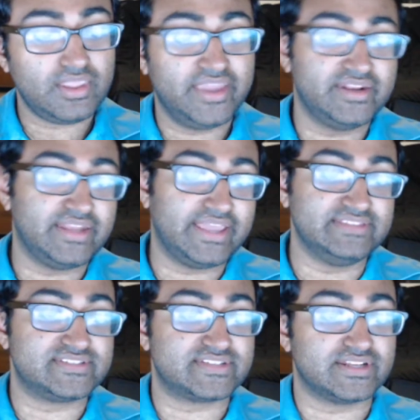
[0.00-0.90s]
In an
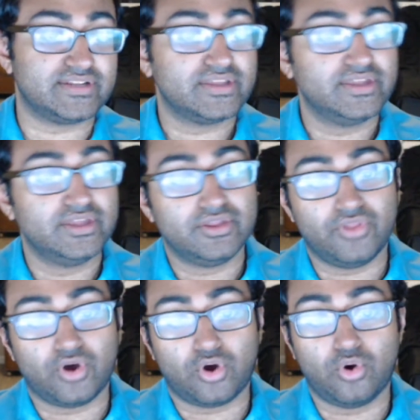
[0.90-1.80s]
instant,
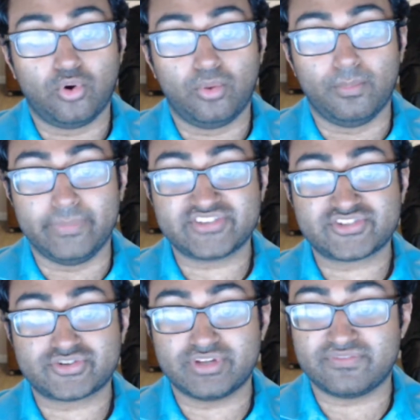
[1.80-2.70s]
the whole
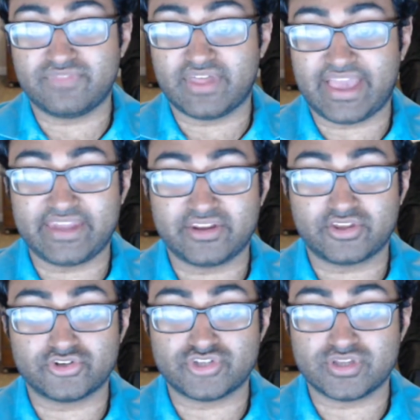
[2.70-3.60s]
mystery of the
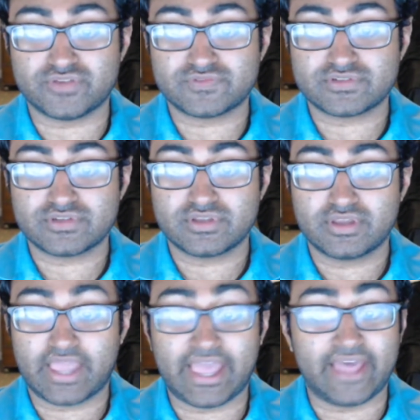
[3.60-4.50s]
handkerchiefs
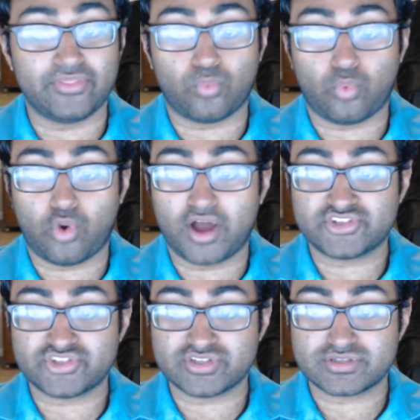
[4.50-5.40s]
and the
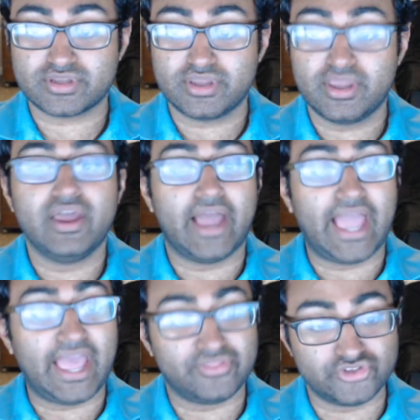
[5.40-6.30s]
watches
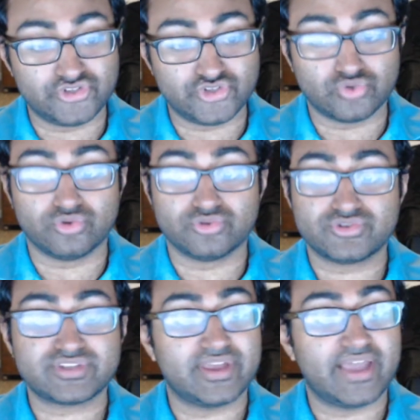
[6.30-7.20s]
and the
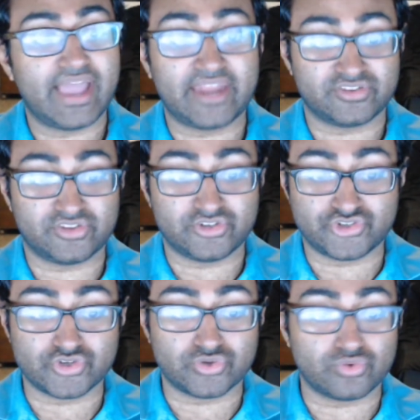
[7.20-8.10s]
jewels and the
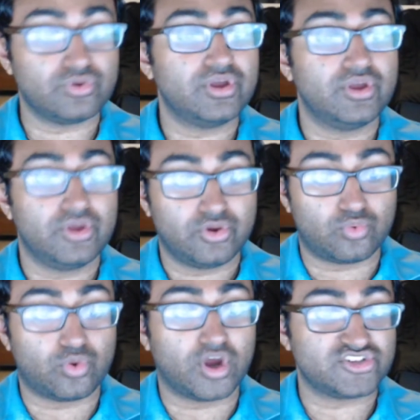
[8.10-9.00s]
Jew
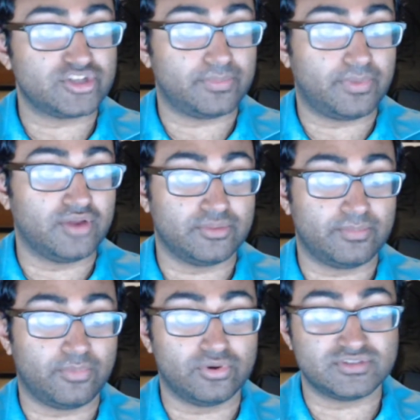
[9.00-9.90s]
rushed upon the
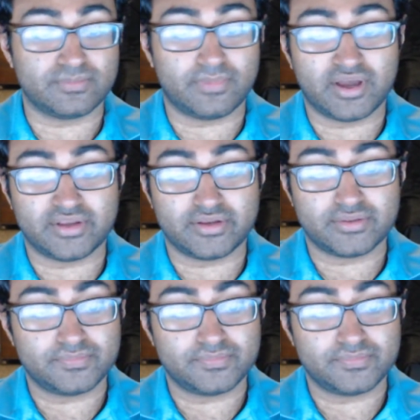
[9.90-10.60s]
boy's mind